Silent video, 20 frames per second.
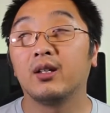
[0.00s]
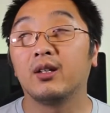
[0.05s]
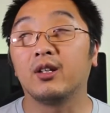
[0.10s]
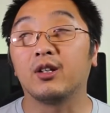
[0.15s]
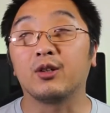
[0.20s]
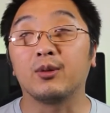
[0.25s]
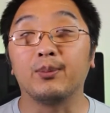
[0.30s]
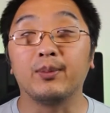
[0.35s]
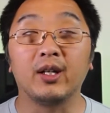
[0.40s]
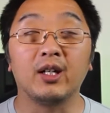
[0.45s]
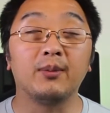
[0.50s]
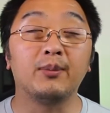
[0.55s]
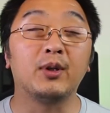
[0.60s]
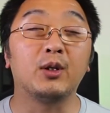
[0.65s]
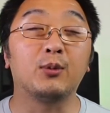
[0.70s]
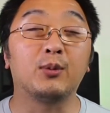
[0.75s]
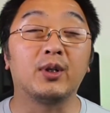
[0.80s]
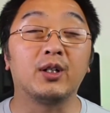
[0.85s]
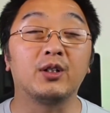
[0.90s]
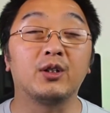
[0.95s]
This may be
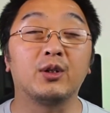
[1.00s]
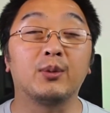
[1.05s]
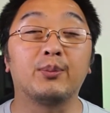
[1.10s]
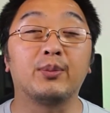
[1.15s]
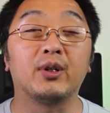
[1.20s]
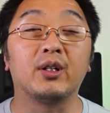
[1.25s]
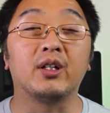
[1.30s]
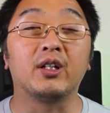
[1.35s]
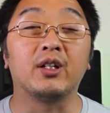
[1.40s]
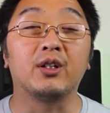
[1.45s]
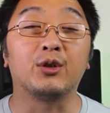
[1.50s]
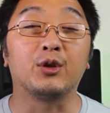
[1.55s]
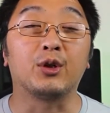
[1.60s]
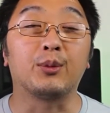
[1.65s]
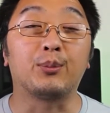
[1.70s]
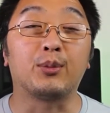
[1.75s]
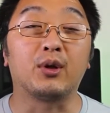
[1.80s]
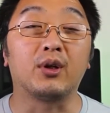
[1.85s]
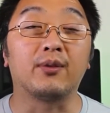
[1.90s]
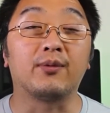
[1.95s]
one to put in your
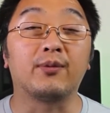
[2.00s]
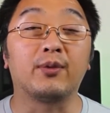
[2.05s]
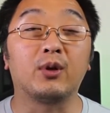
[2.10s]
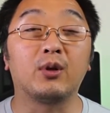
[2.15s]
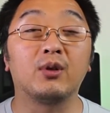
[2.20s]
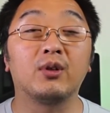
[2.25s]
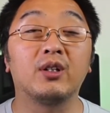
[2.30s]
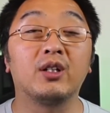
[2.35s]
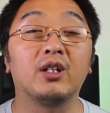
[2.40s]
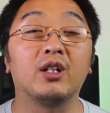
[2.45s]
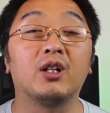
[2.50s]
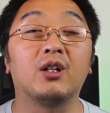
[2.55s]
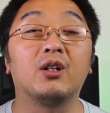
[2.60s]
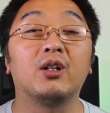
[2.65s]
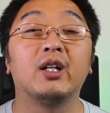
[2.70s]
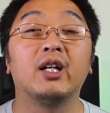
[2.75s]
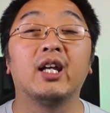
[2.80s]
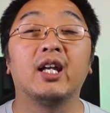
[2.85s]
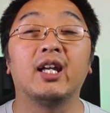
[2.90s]
portfolio